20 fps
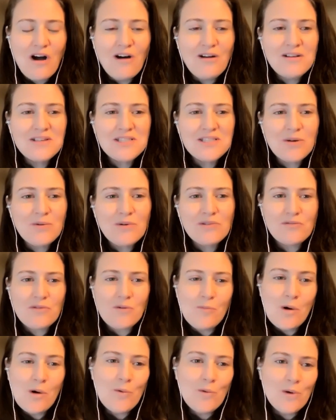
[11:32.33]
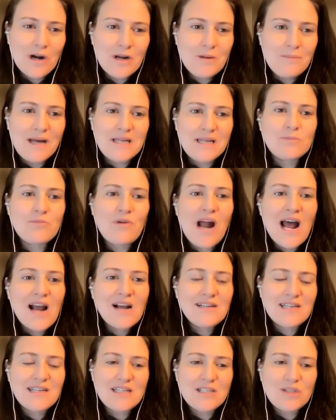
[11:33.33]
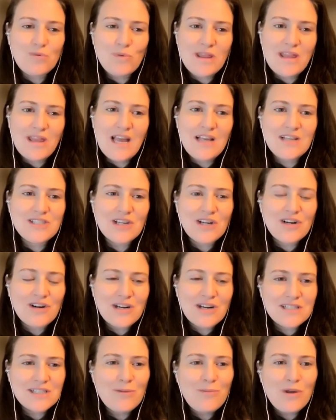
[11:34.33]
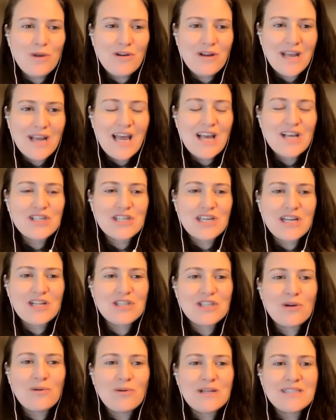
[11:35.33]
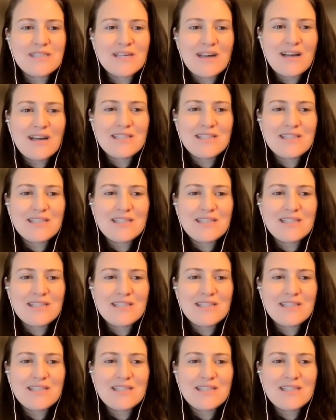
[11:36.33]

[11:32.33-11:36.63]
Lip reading: also a remote work best practice with asynchronous communication. And so it's